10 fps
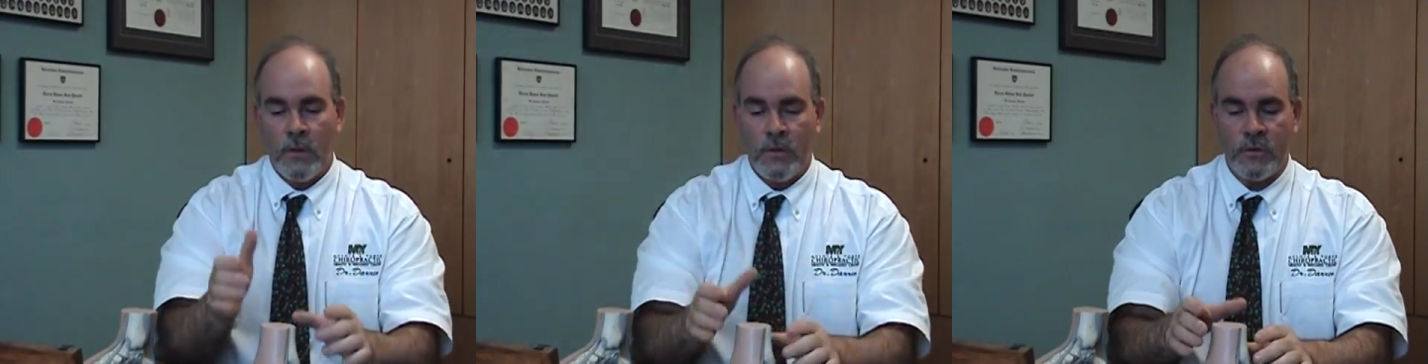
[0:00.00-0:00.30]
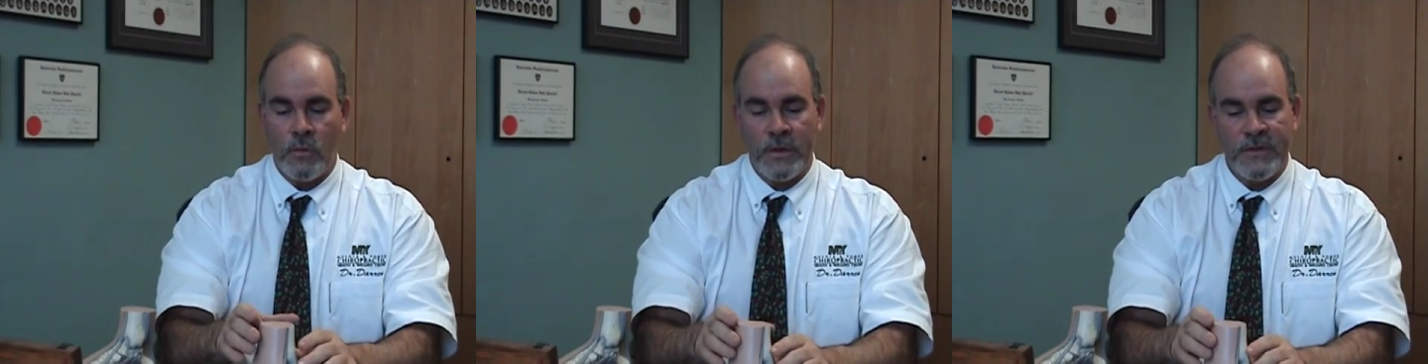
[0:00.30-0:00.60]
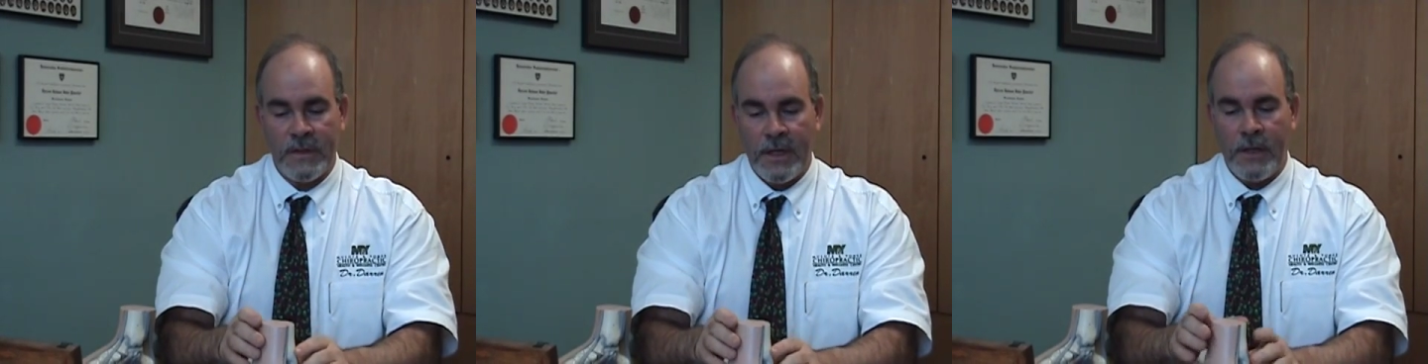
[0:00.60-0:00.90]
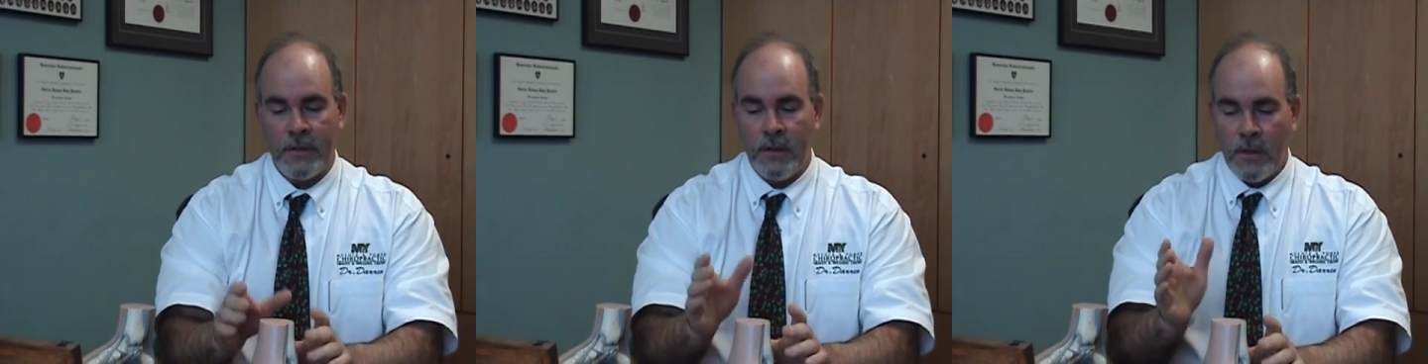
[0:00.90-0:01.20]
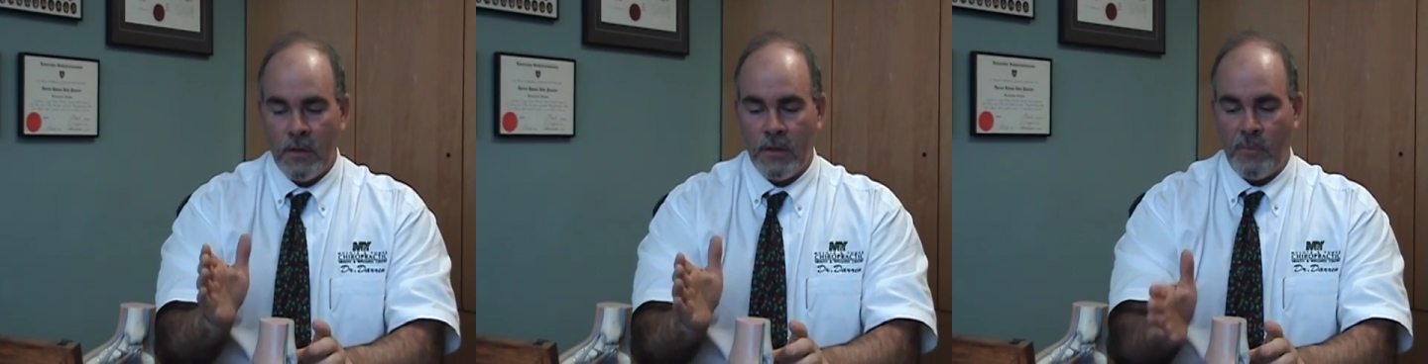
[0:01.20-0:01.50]
So once again,
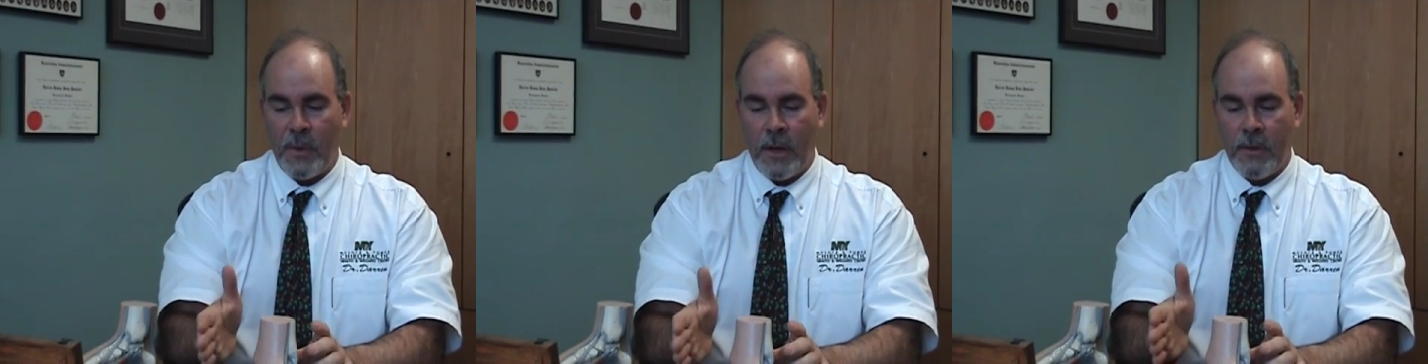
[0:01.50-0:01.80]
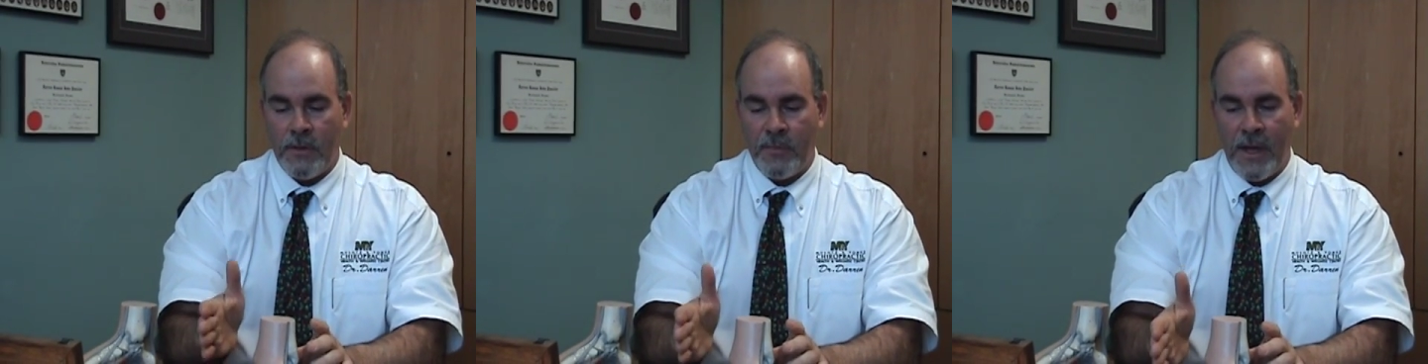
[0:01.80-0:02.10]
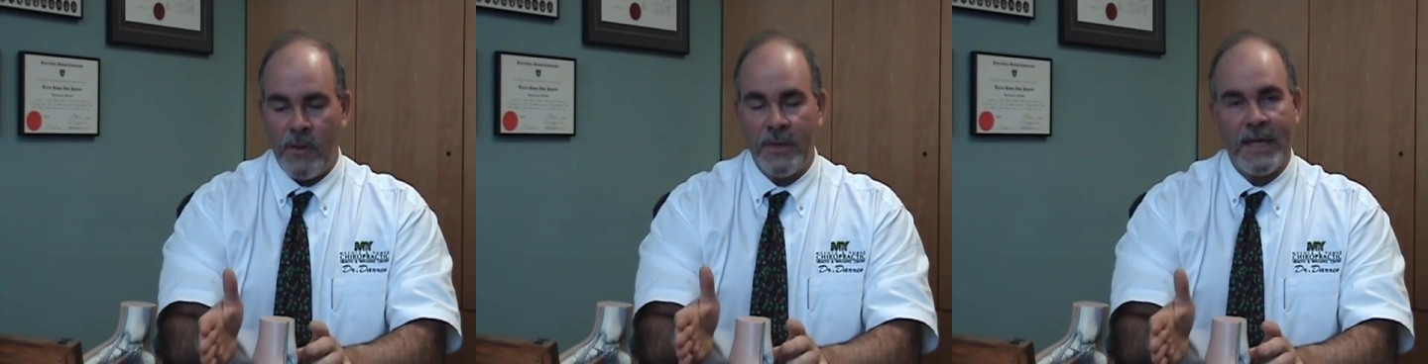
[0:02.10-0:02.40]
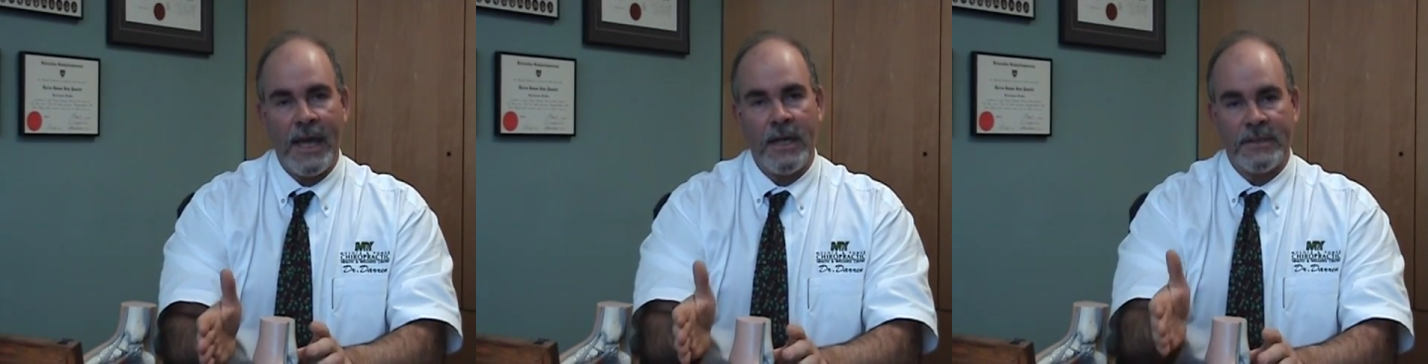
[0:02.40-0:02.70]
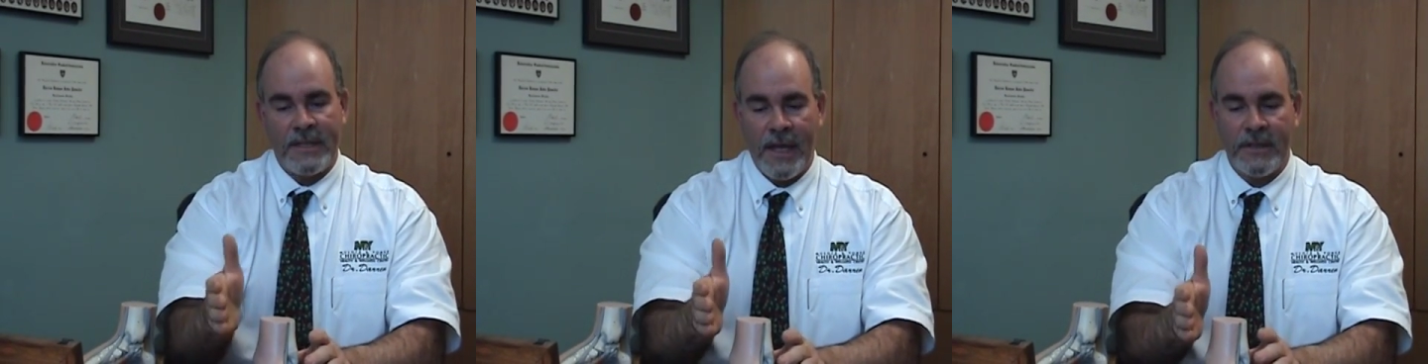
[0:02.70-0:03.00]
the
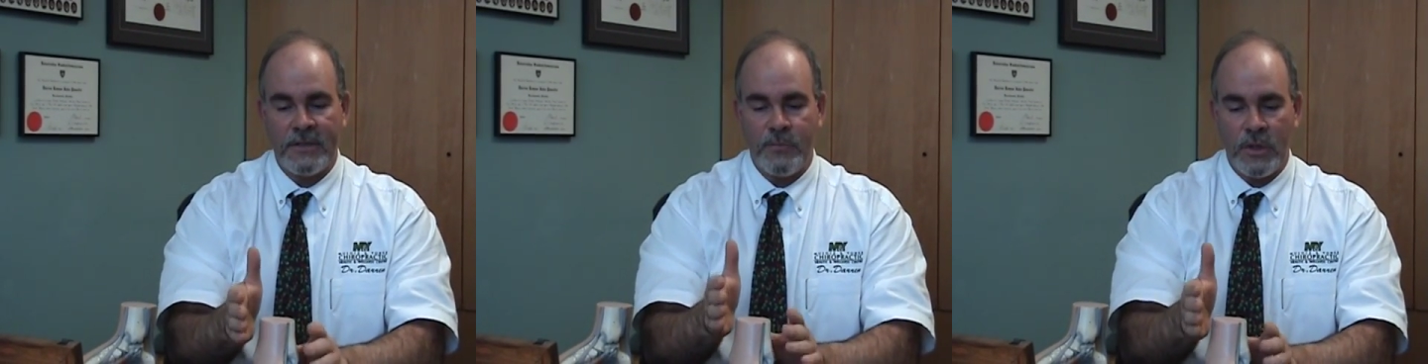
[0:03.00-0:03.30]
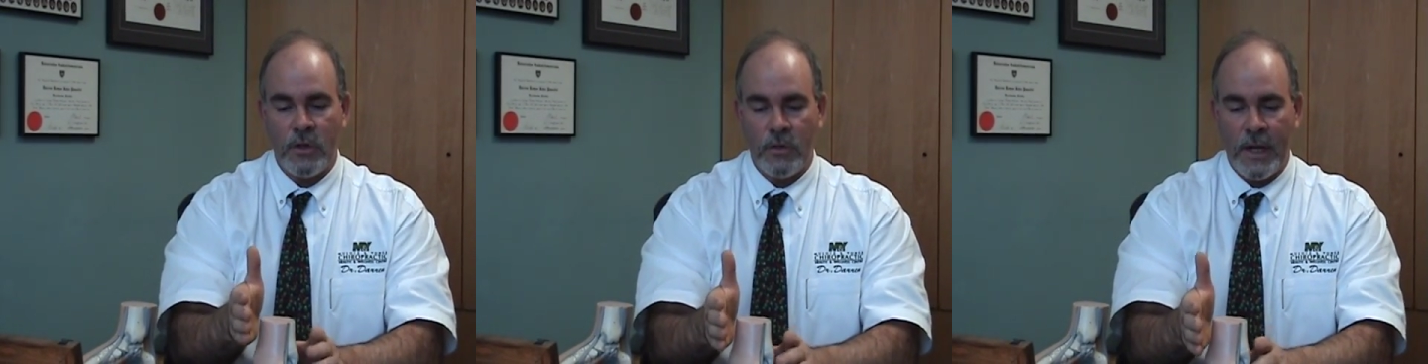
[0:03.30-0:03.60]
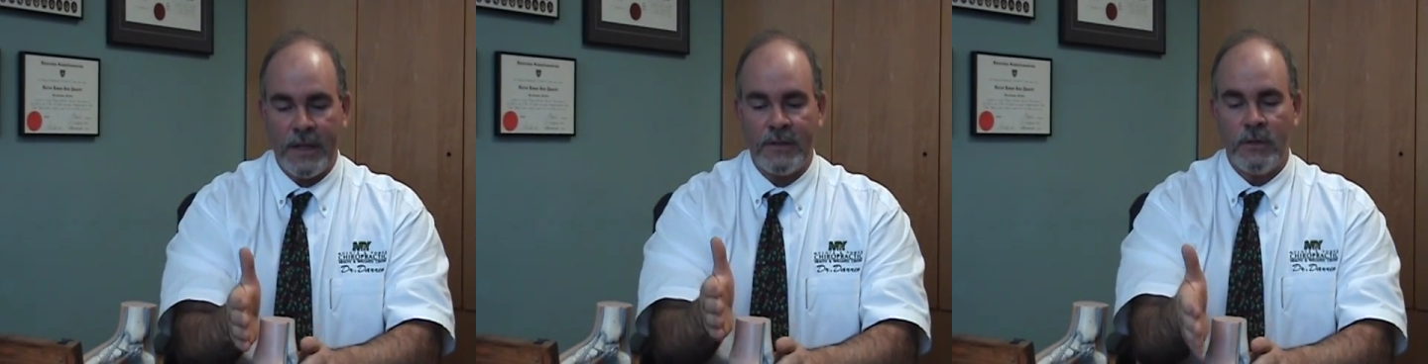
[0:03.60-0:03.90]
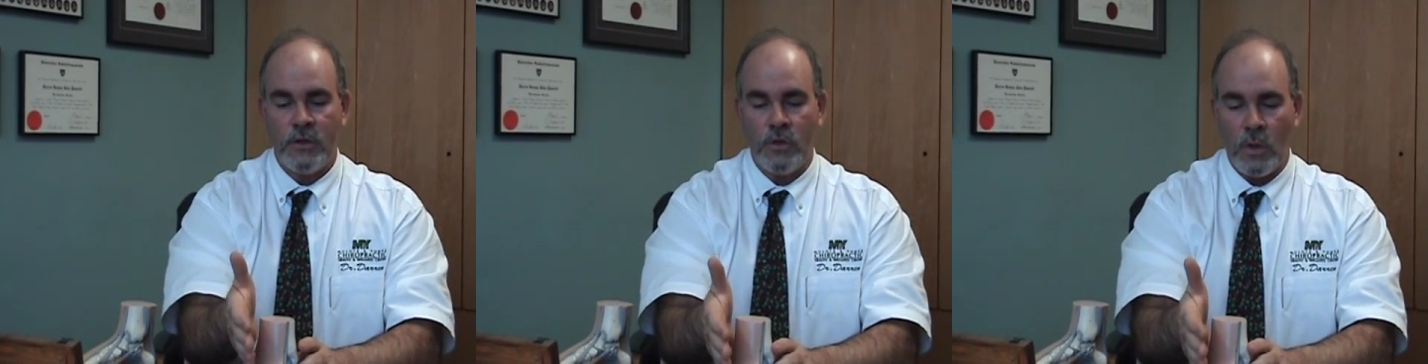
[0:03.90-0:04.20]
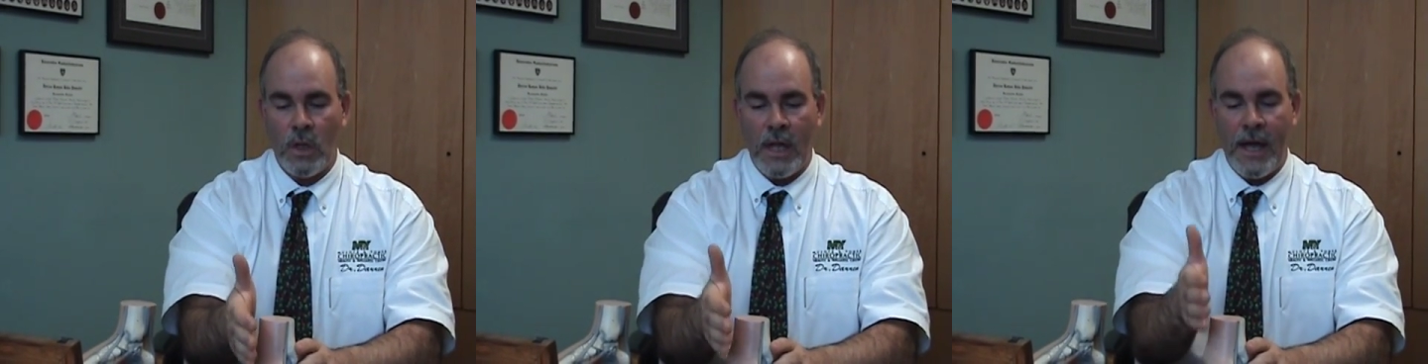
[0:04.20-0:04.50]
biomechanics has to be correct to
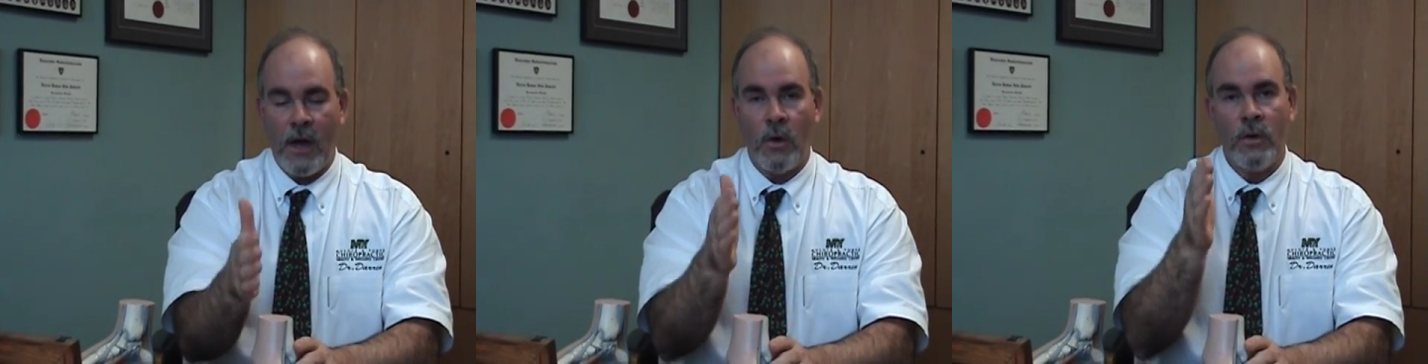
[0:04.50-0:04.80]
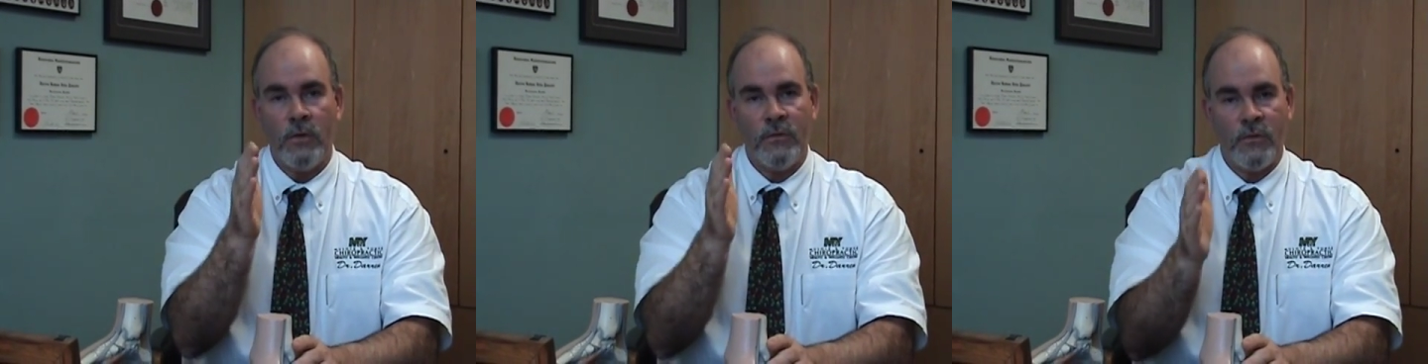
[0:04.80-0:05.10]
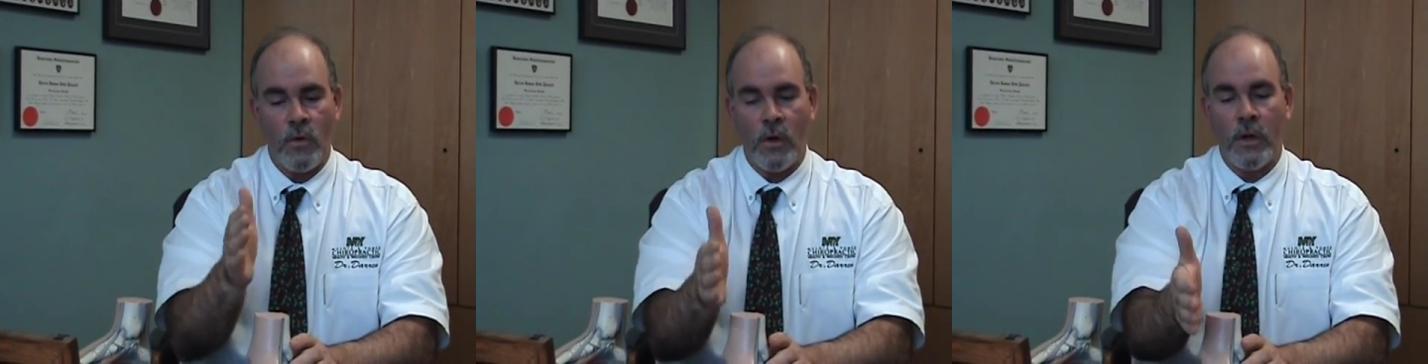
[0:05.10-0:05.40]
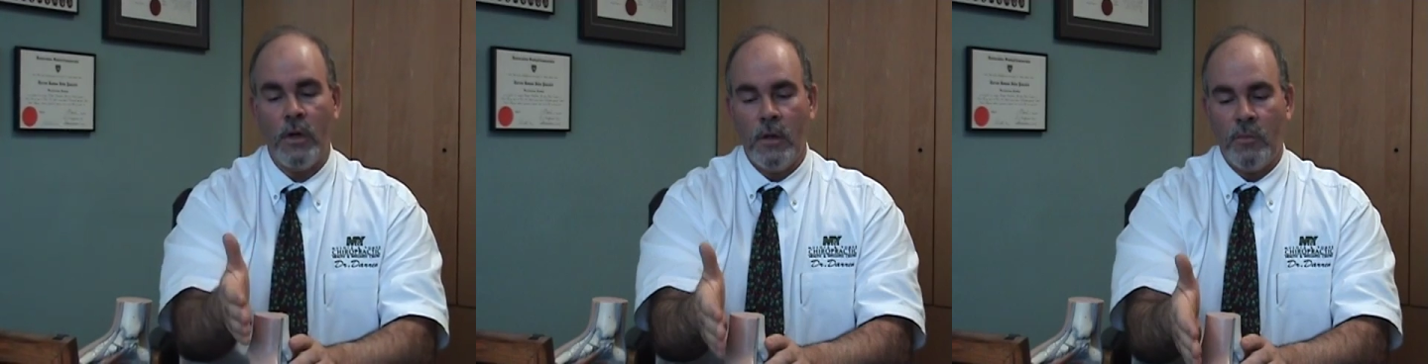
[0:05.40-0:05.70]
allow for